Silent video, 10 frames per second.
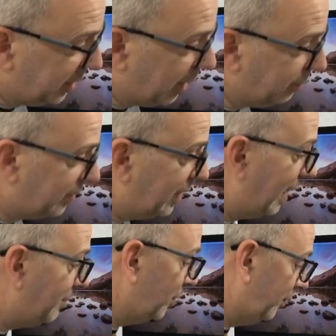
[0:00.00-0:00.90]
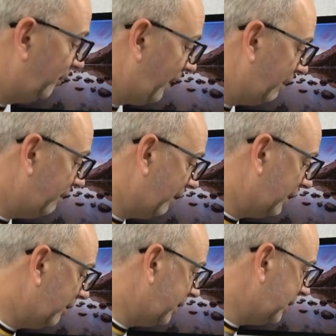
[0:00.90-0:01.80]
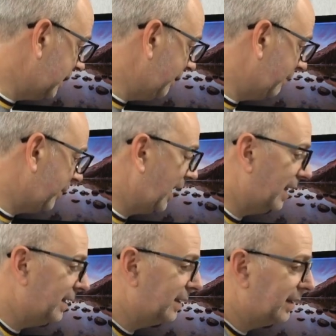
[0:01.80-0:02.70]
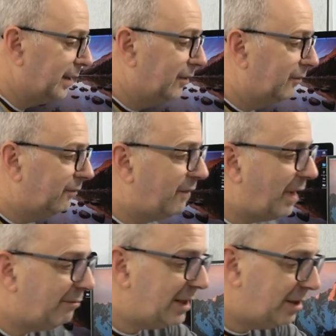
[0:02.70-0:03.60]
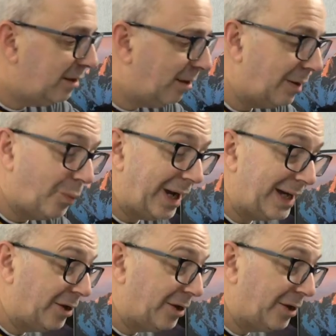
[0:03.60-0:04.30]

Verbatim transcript: holds the laptop very, very nicely in place. Very lightweight